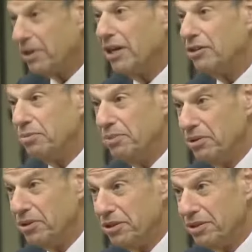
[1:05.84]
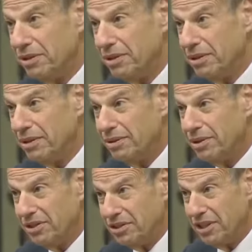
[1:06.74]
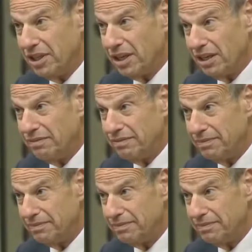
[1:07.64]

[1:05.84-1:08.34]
contributions to the city I love.